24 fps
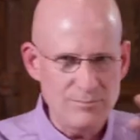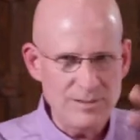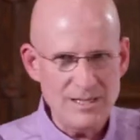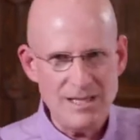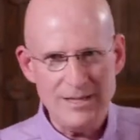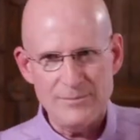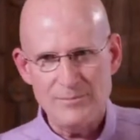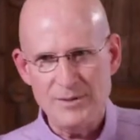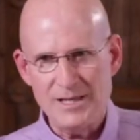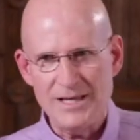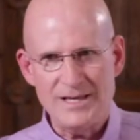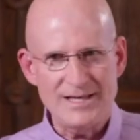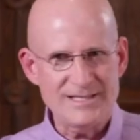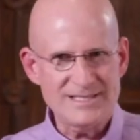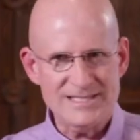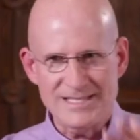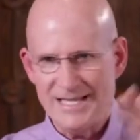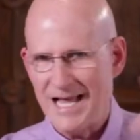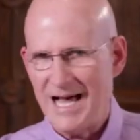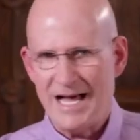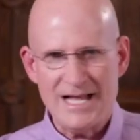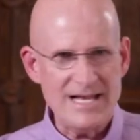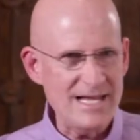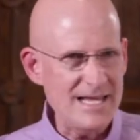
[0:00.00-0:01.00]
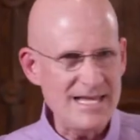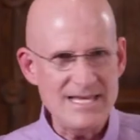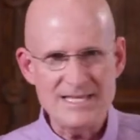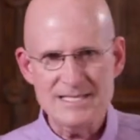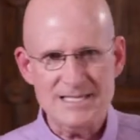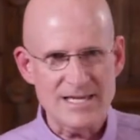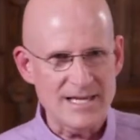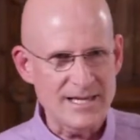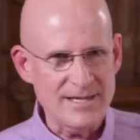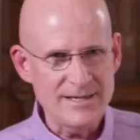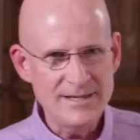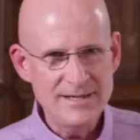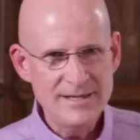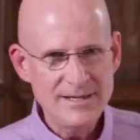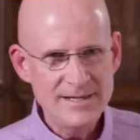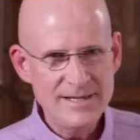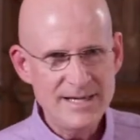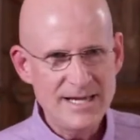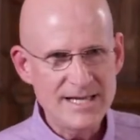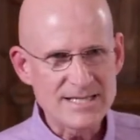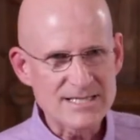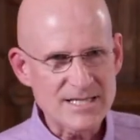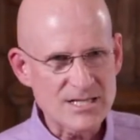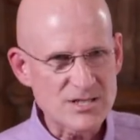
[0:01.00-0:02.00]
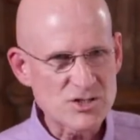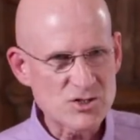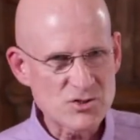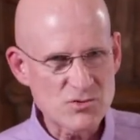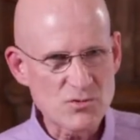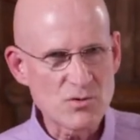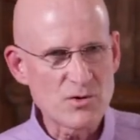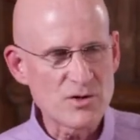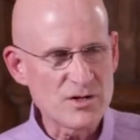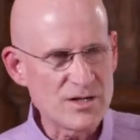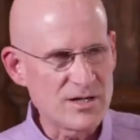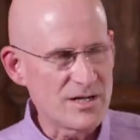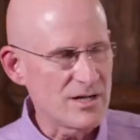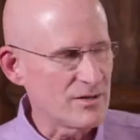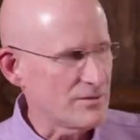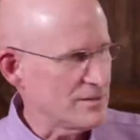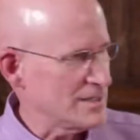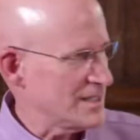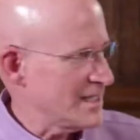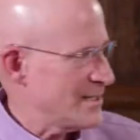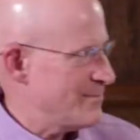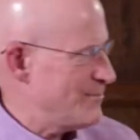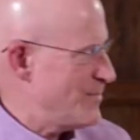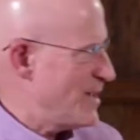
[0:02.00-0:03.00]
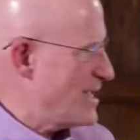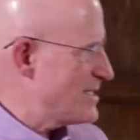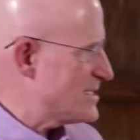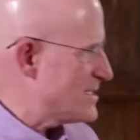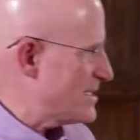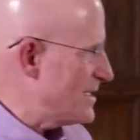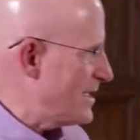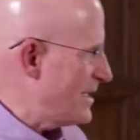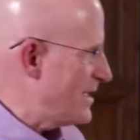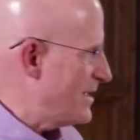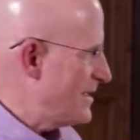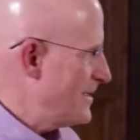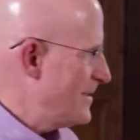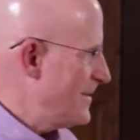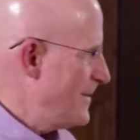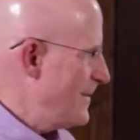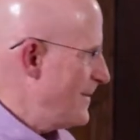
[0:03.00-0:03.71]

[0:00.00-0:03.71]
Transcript: blah, blah. It's not easy. It's extraordinarily messy.